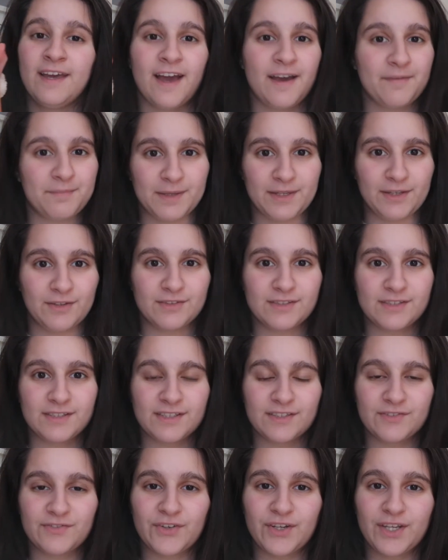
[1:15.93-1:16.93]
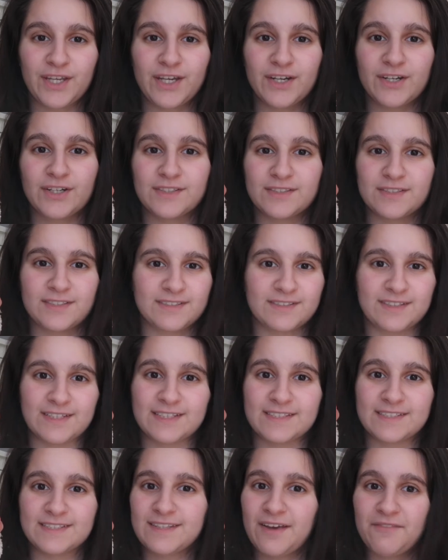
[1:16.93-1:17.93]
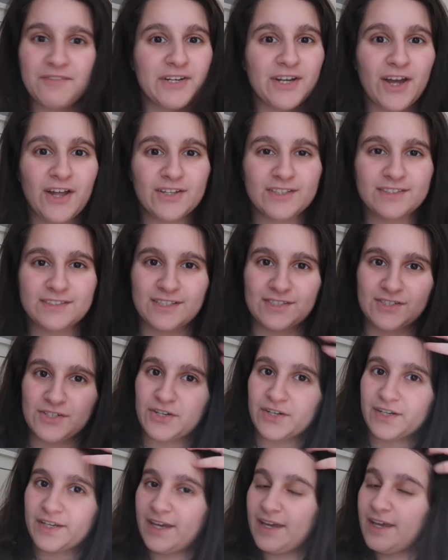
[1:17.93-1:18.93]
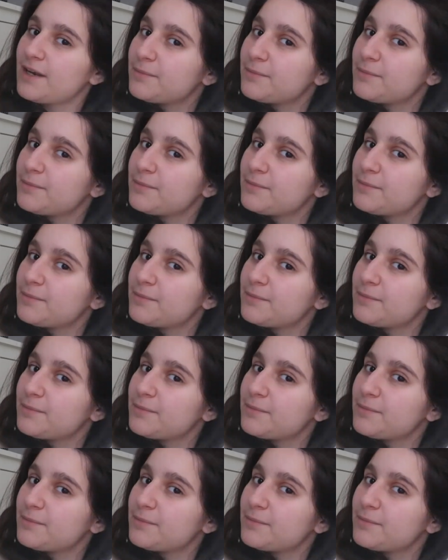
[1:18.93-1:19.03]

I've been using this for years. It's like $7 at Target,